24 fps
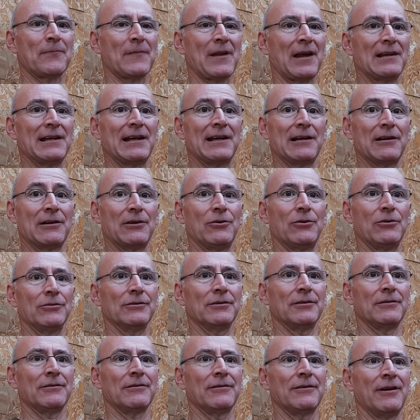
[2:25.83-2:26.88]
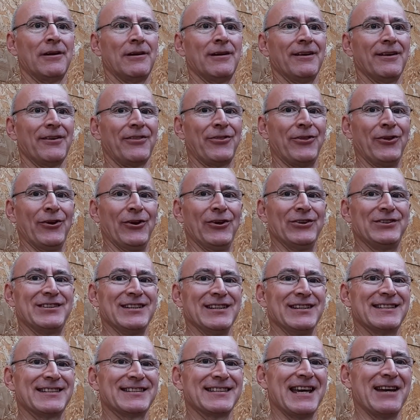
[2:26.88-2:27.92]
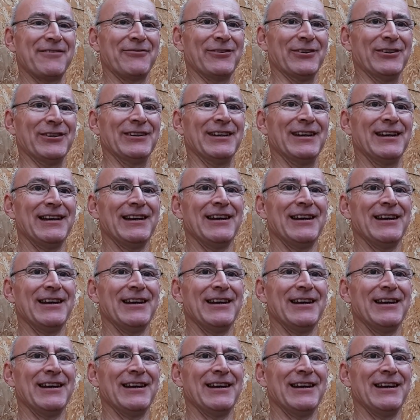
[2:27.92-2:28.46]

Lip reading: let alone 37.